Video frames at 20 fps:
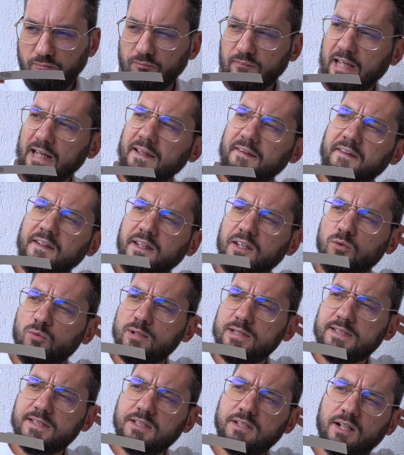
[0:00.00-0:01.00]
I think it
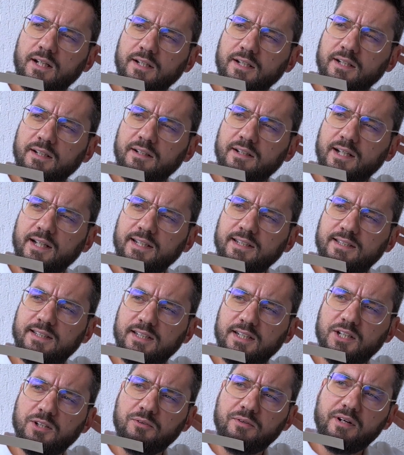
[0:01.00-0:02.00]
was done in
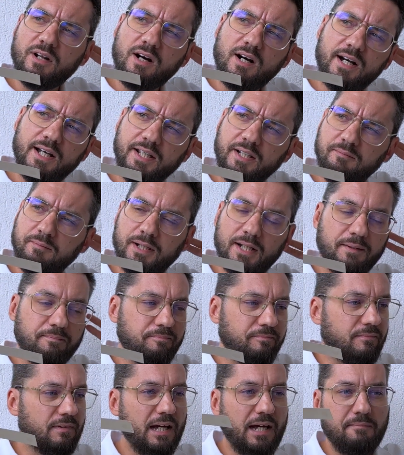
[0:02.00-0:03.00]
1909, but
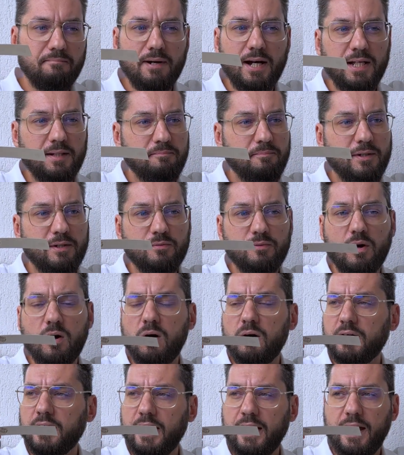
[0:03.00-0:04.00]
I might be
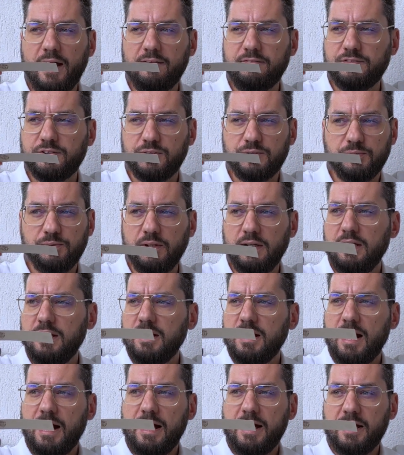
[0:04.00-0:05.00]
wrong. I have to
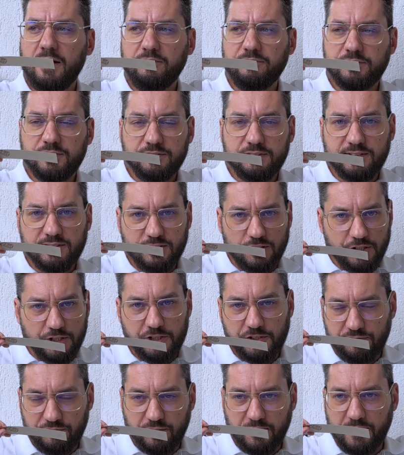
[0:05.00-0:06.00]

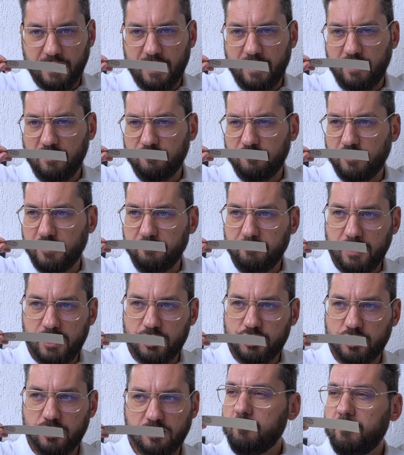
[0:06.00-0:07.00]
search for that
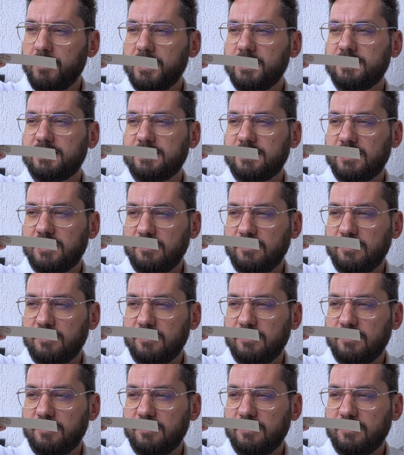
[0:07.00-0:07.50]
information. But it's